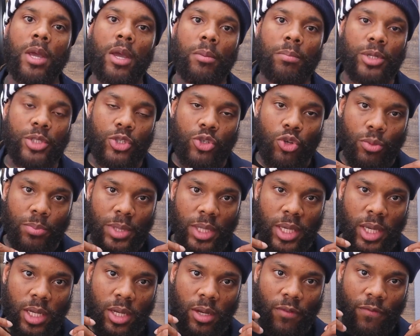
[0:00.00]
but you'll be
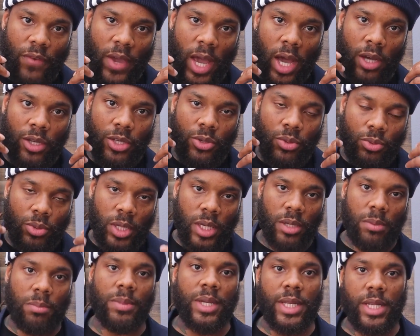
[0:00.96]
getting the value
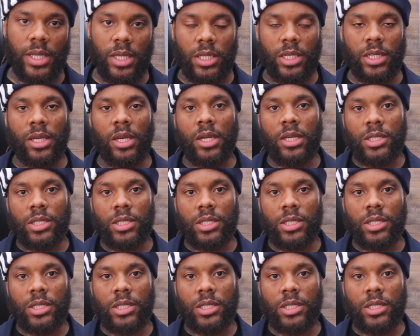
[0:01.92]
immediately.